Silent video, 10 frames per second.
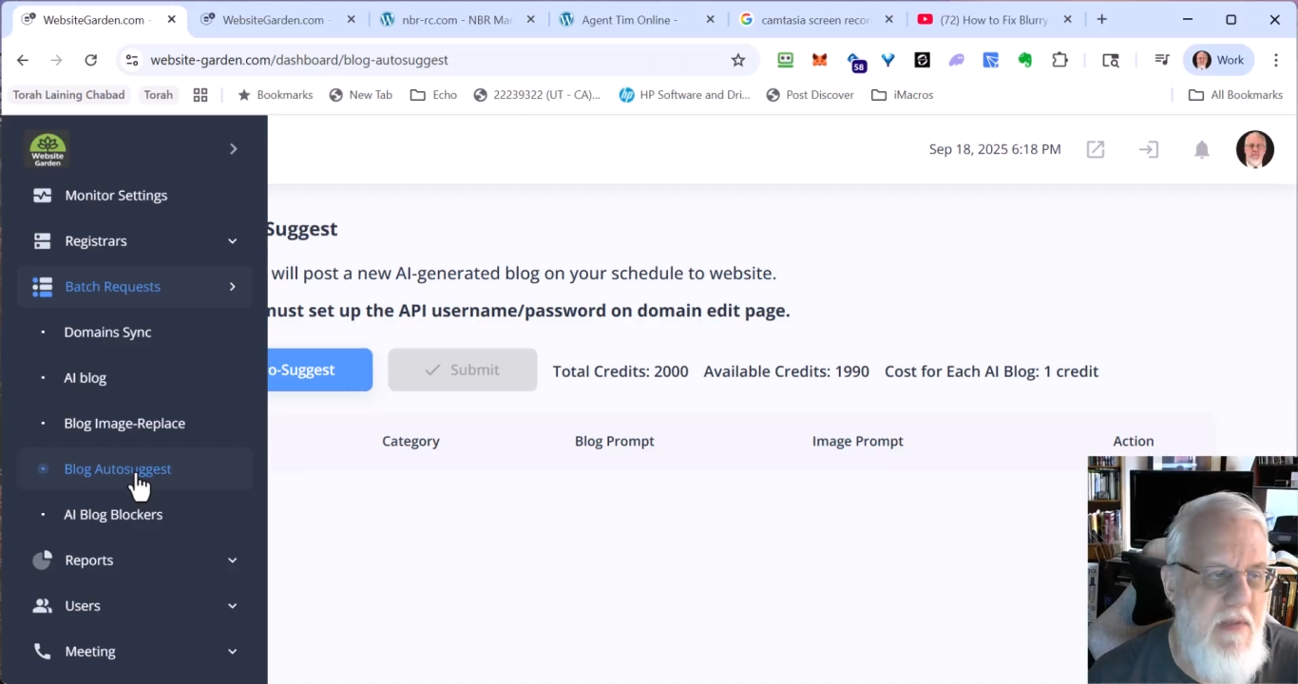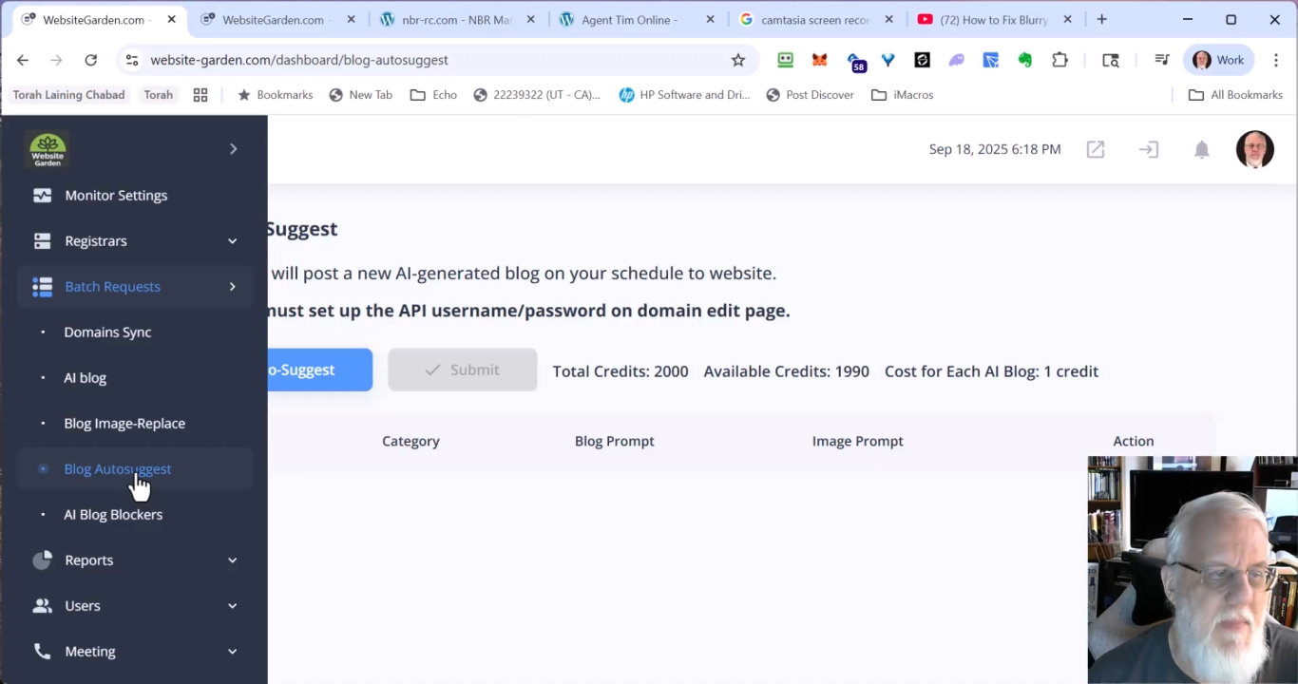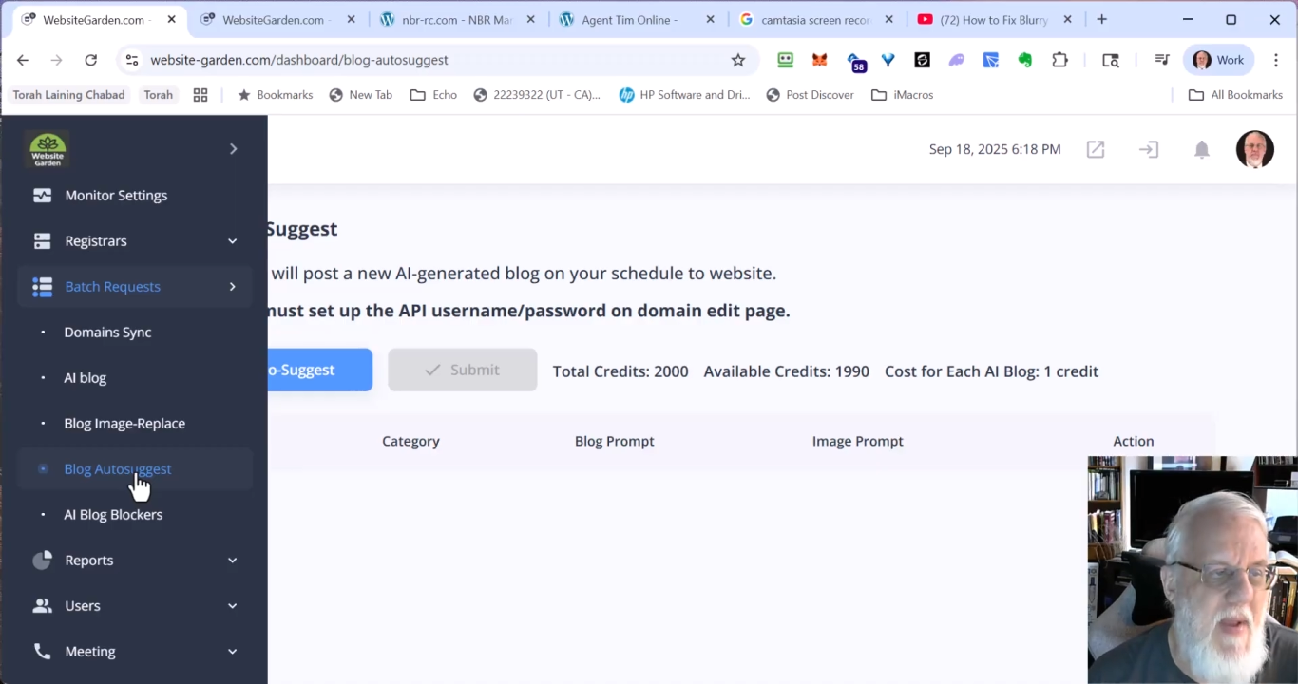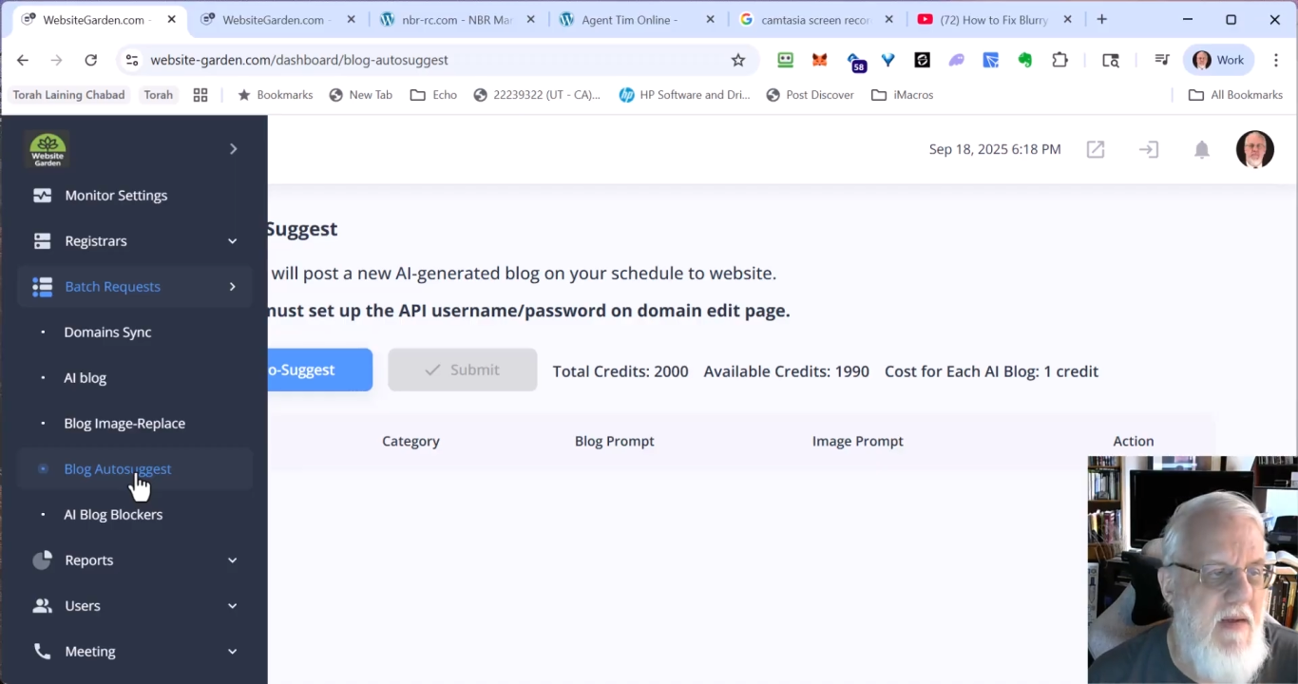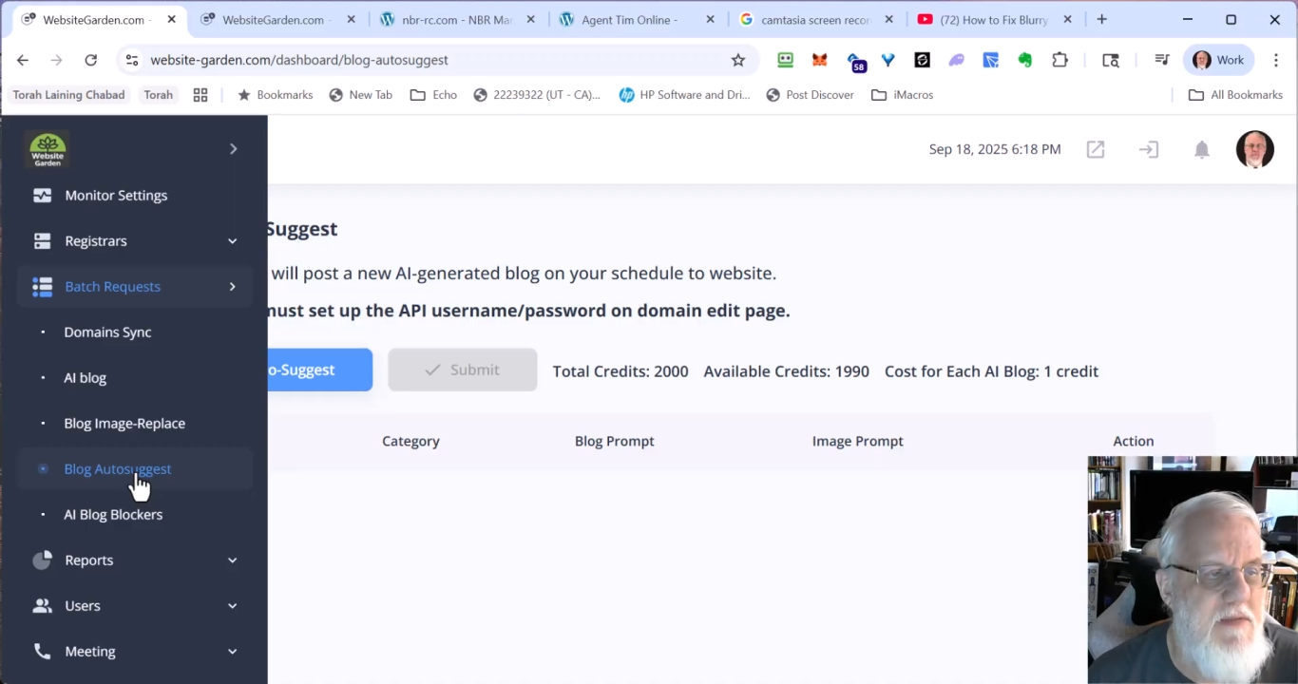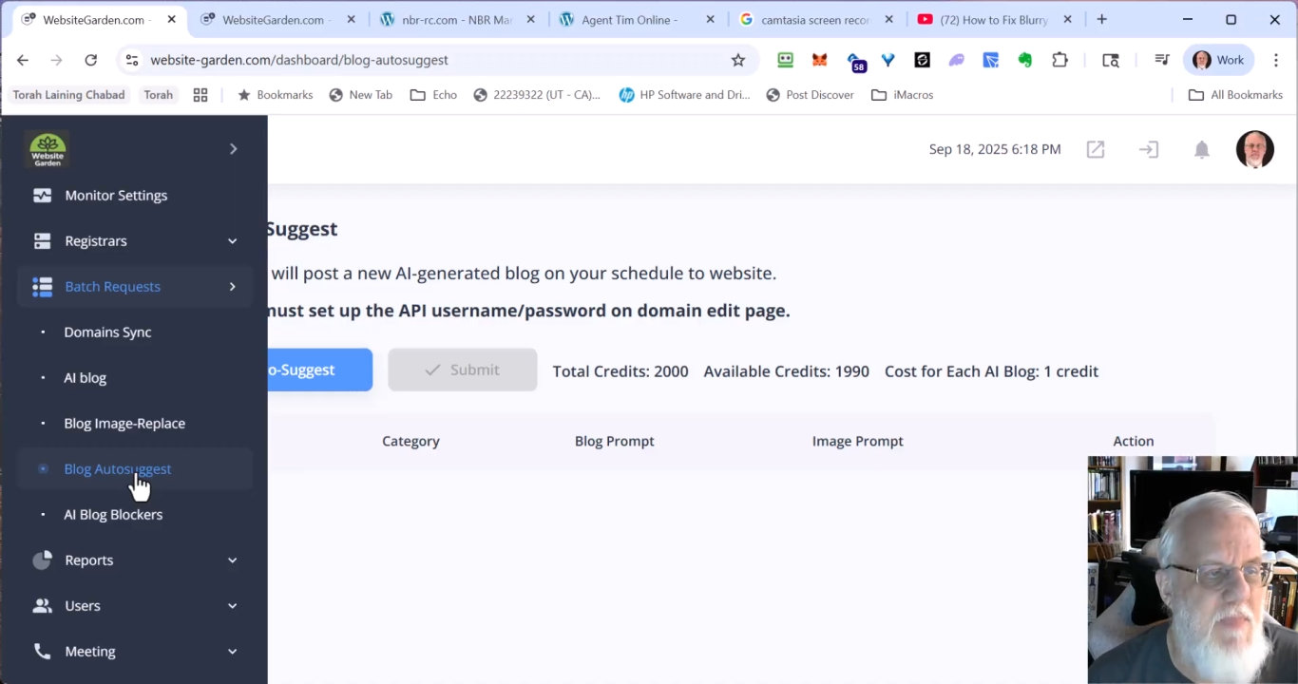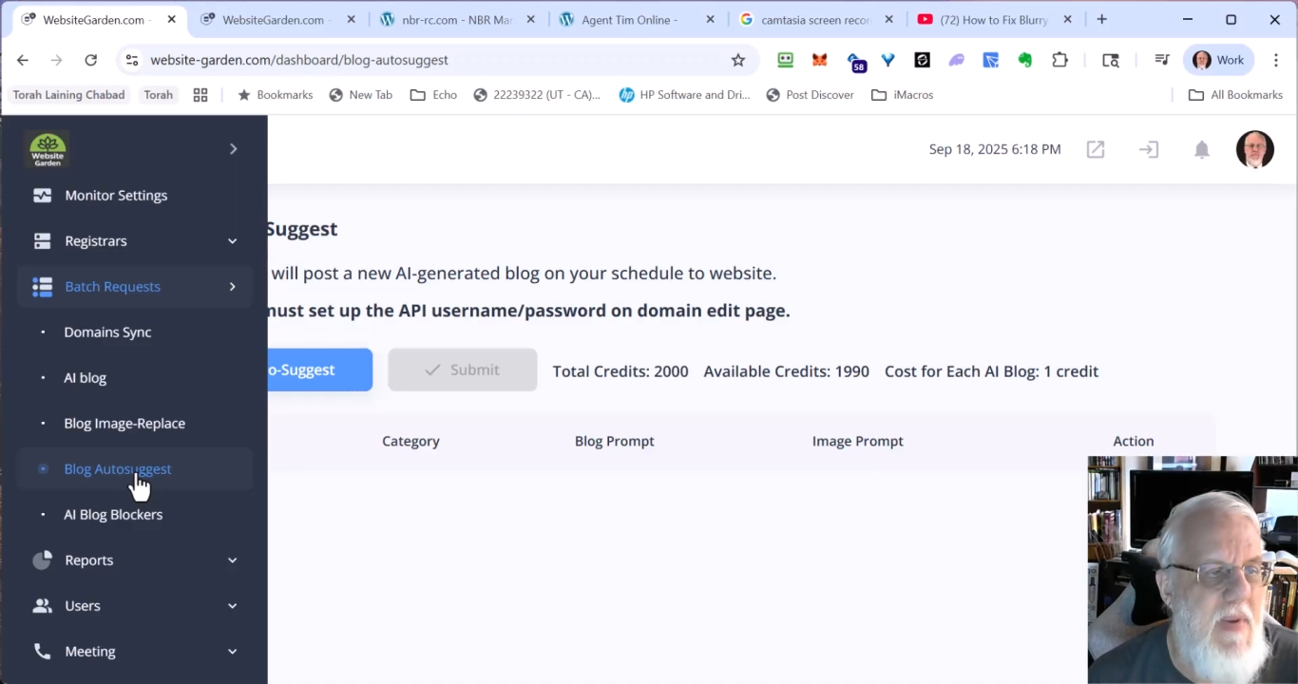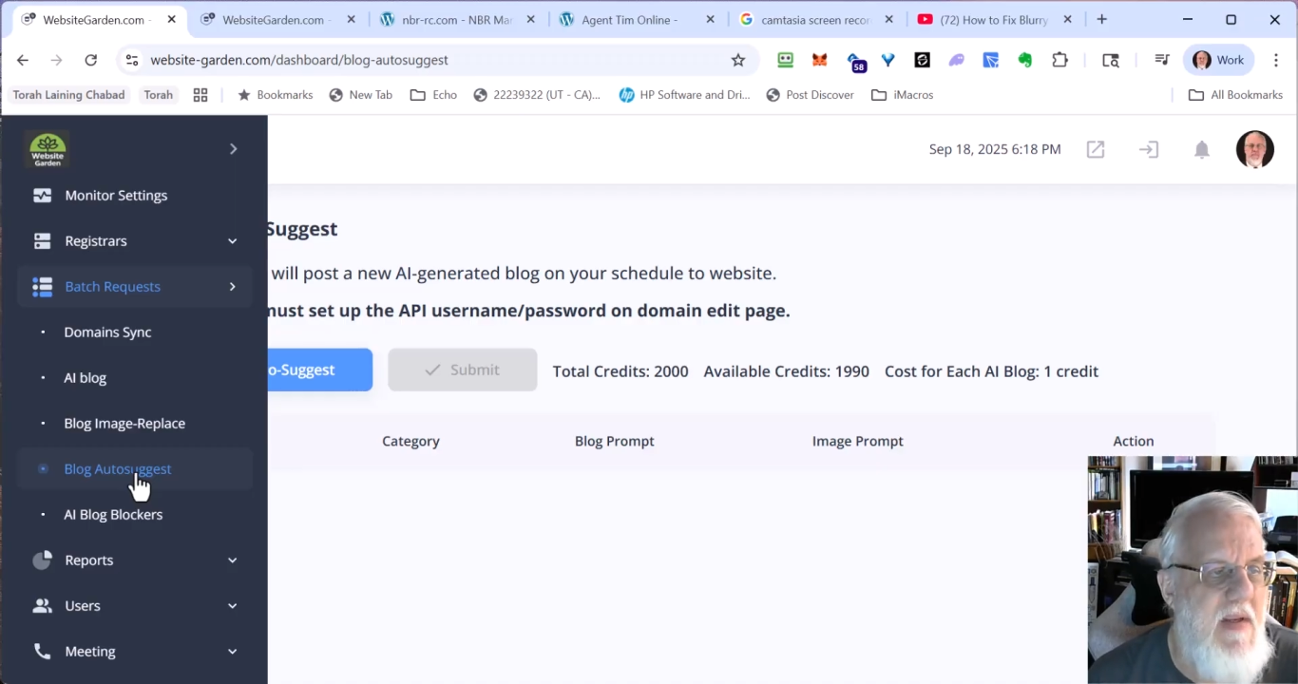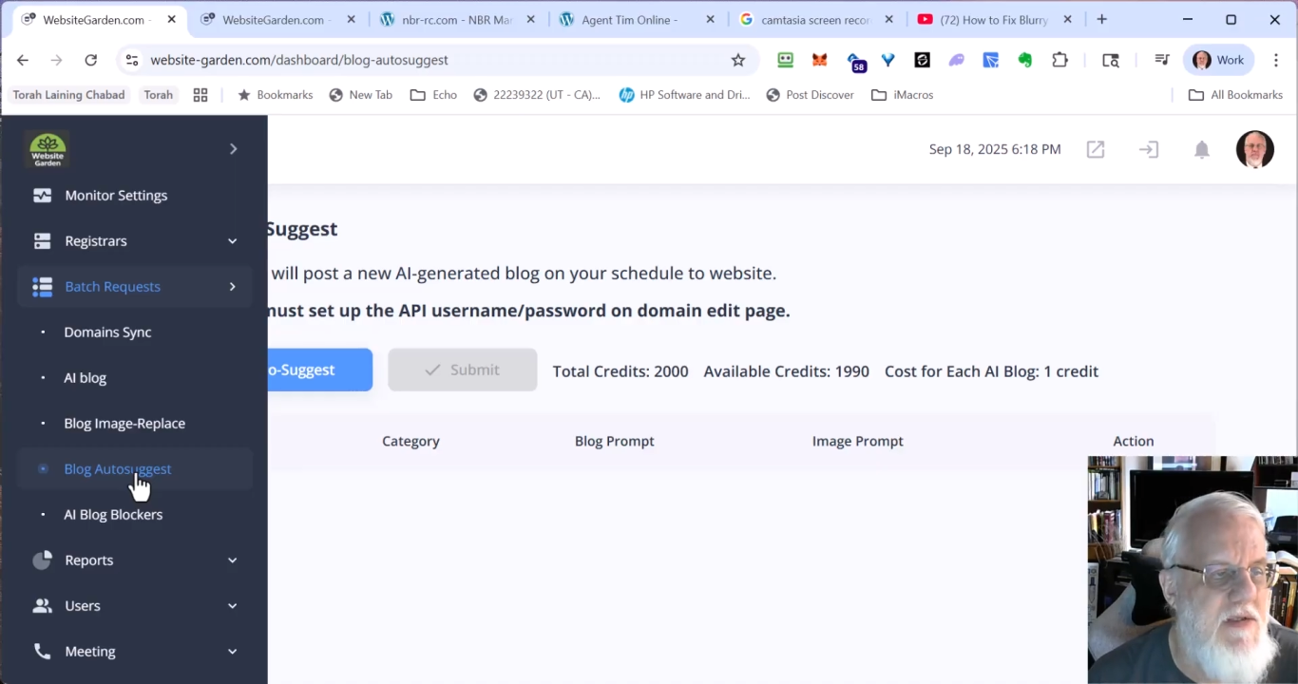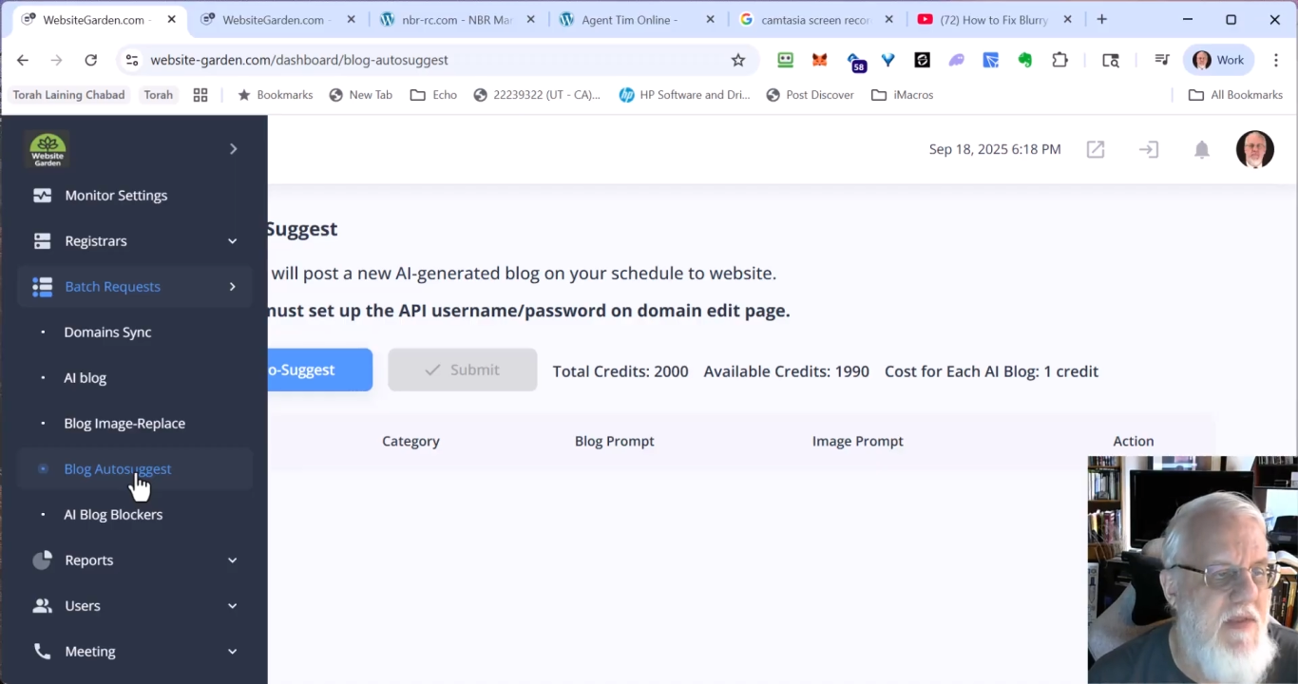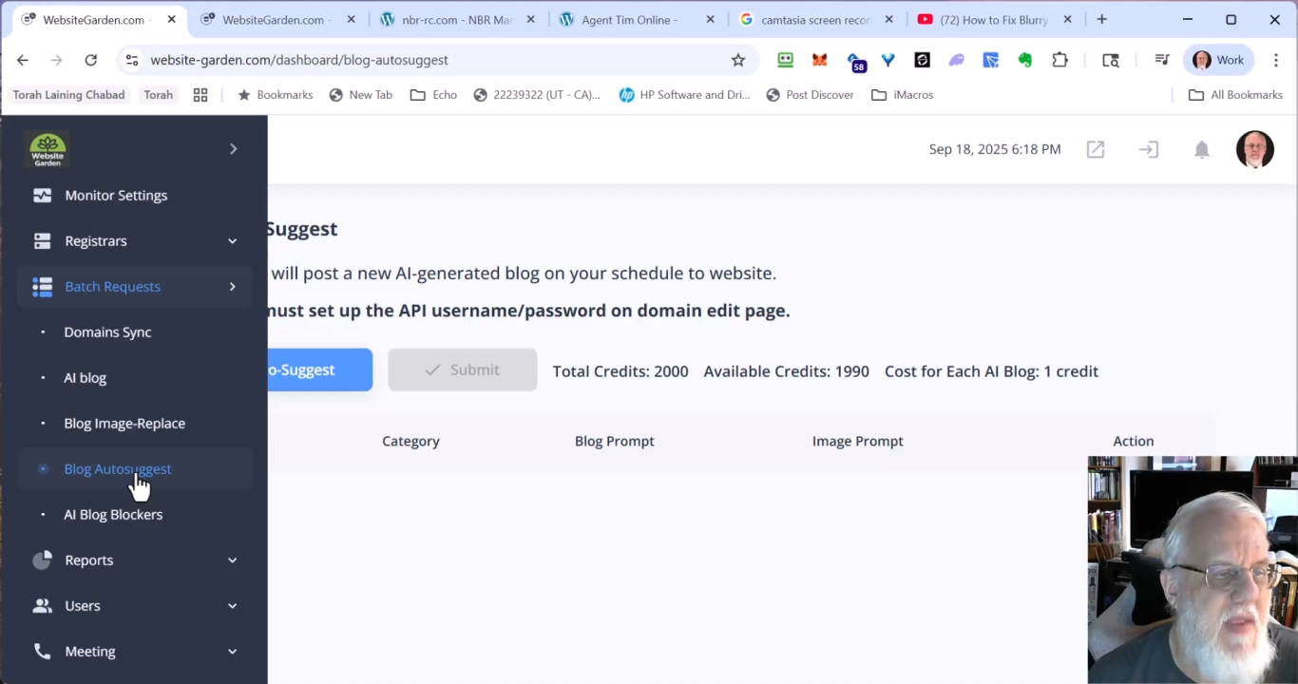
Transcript: the About Us page,